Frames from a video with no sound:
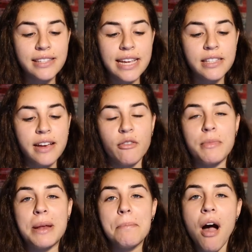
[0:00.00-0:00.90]
States
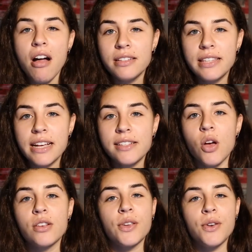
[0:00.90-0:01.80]
Government and Politics,
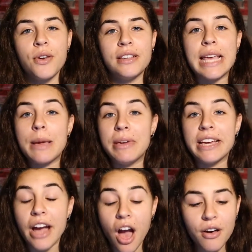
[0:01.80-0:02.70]
also known as
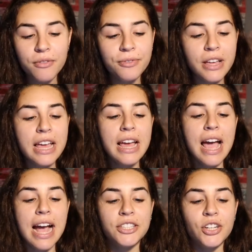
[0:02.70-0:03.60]
AP Gov.
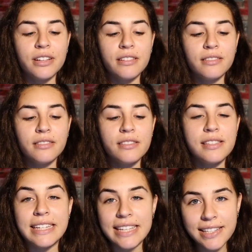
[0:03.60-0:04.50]
I took
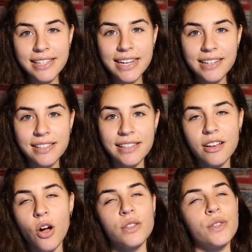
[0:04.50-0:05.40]
Statistics,
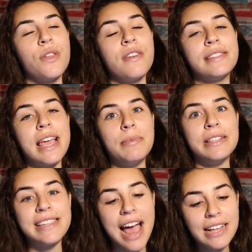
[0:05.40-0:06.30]
also known as AP
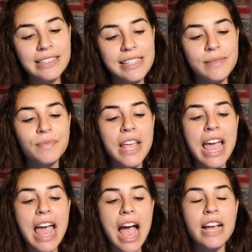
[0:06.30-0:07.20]
Stats.
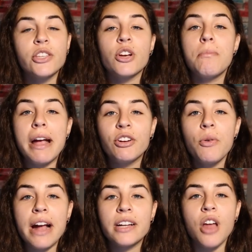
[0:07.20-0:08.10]
I took
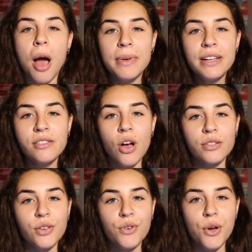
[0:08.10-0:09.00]
Microeconomics,
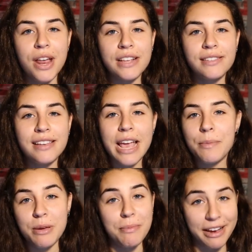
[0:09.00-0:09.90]
also known as
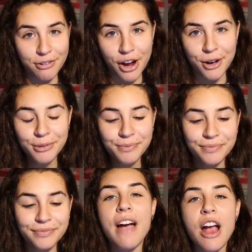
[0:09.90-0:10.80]
AP Micro,
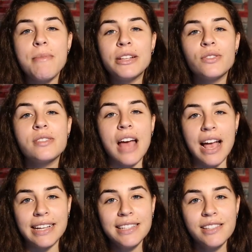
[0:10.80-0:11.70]
Environmental
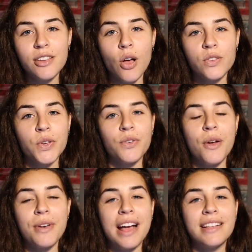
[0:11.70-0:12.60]
Science, also
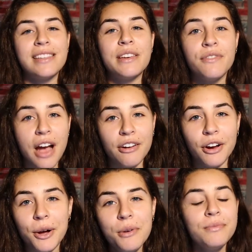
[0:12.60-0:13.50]
known as
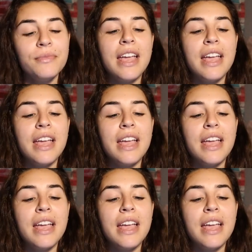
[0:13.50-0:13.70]
Enviro,